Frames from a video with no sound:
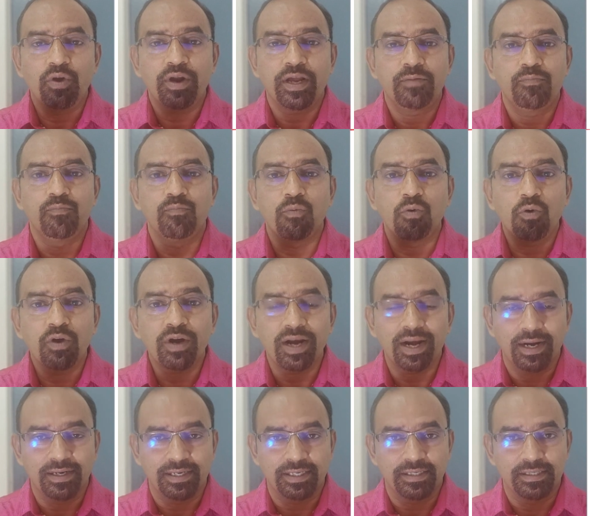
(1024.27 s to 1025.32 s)
and more
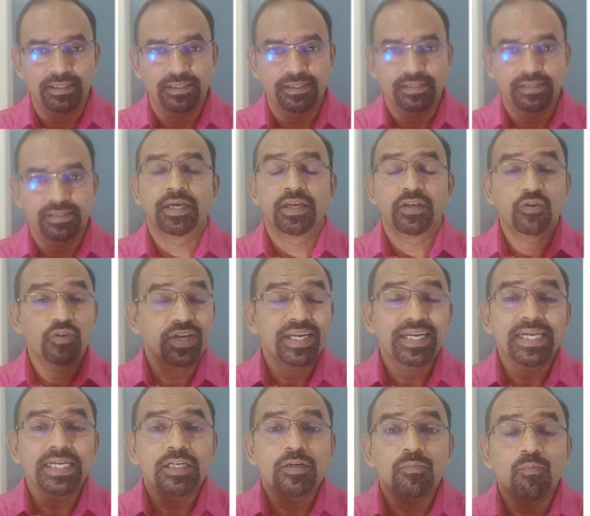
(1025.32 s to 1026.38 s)
letters. You can
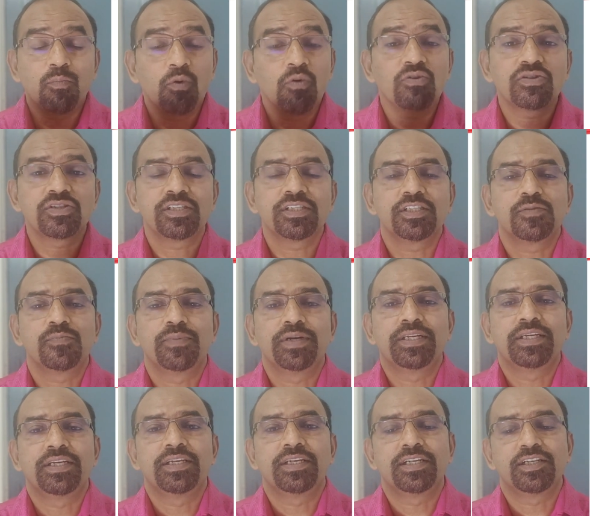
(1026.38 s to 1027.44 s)
get more such
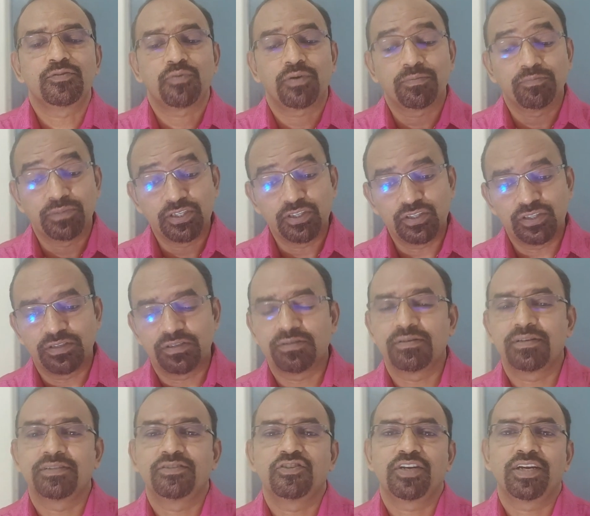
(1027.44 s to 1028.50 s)
materials from this
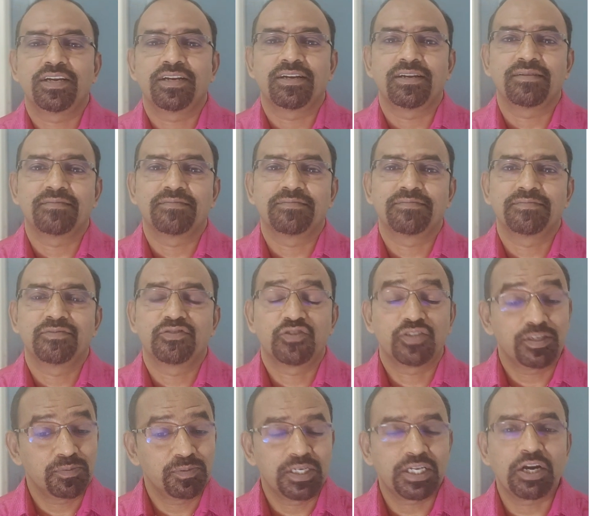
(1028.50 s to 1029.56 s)
channel.
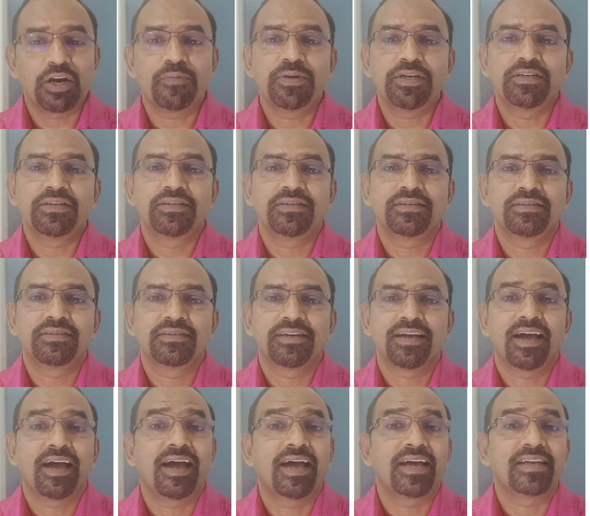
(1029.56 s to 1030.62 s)
Subscribe it
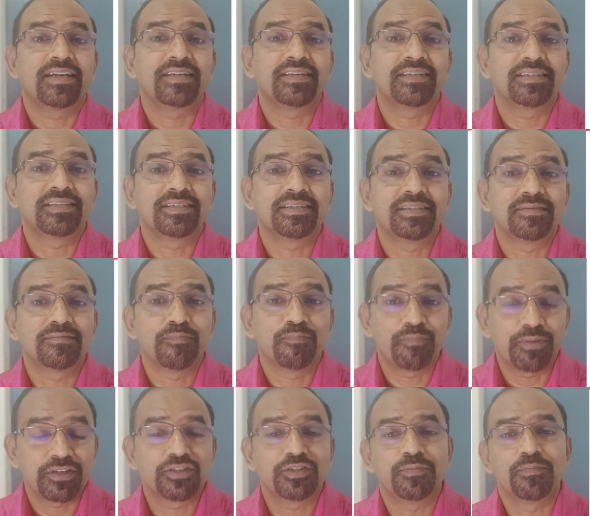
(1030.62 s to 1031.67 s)
and
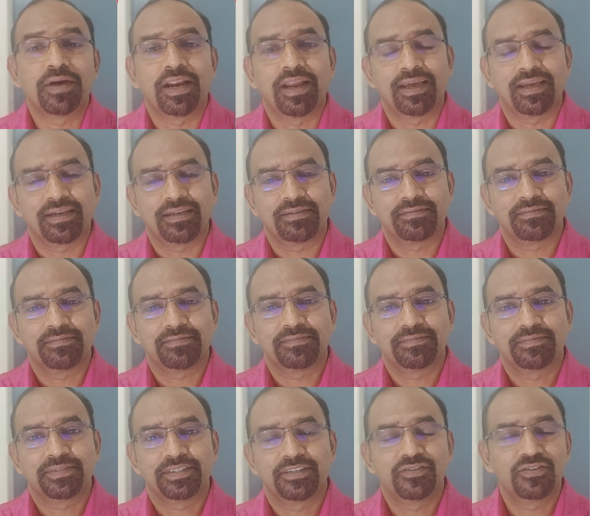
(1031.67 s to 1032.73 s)
press the bell icon.
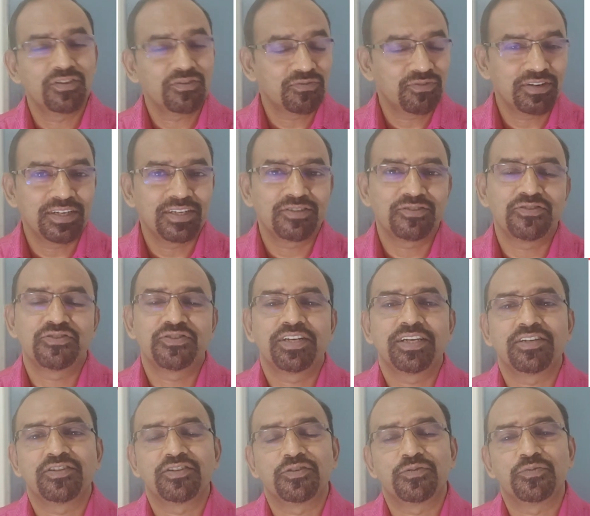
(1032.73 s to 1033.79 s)
Don't forget to share
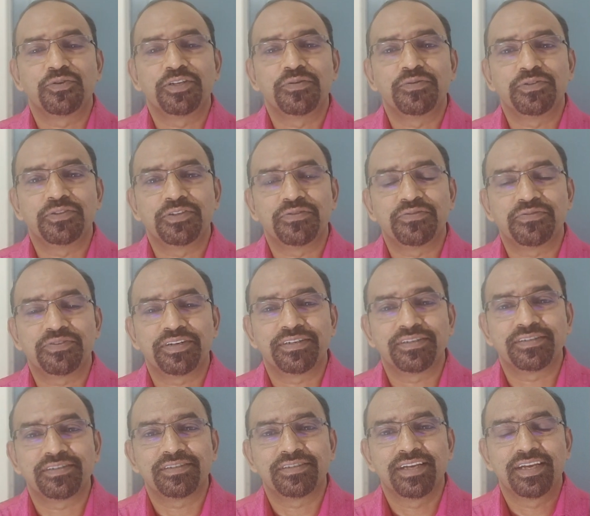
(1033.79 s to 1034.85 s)
this video with your
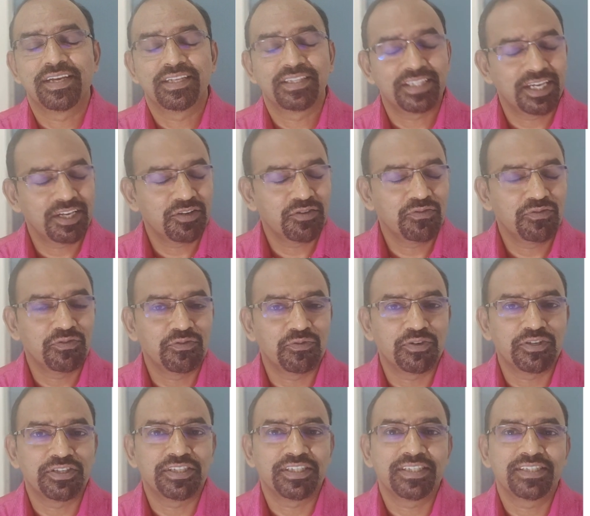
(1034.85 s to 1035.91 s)
friends. Thank you for
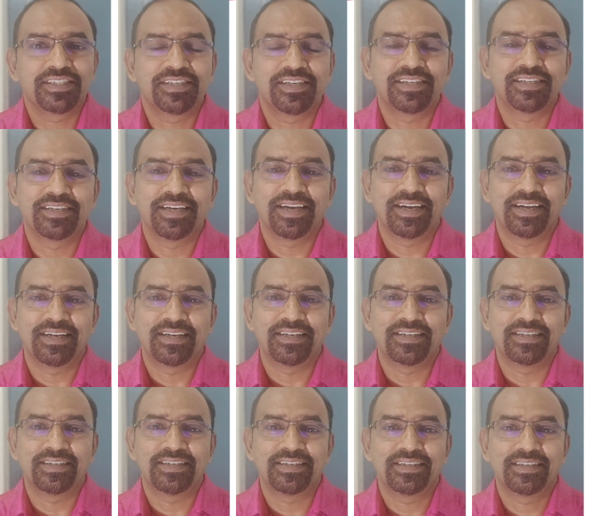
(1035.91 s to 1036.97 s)
watching till the end.
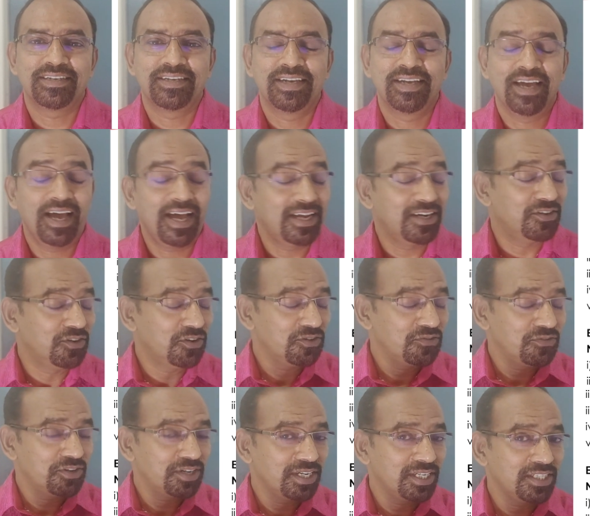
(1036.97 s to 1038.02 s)
And don't
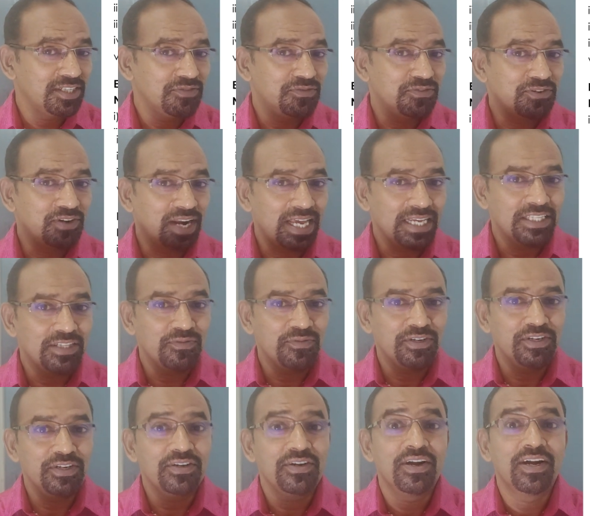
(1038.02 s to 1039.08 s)
forget, if you like the
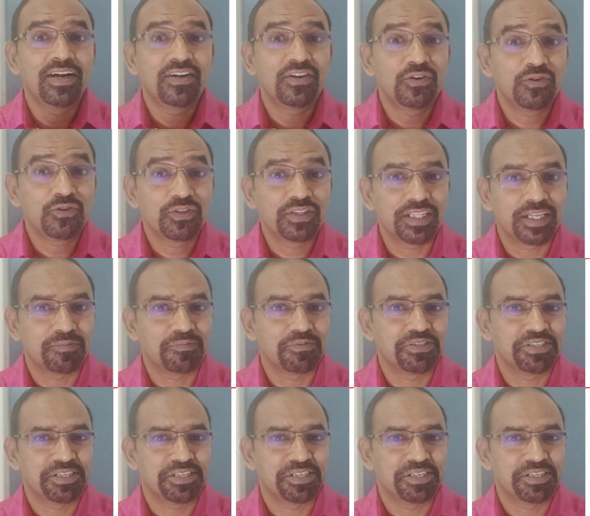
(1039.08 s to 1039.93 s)
video, to thumbs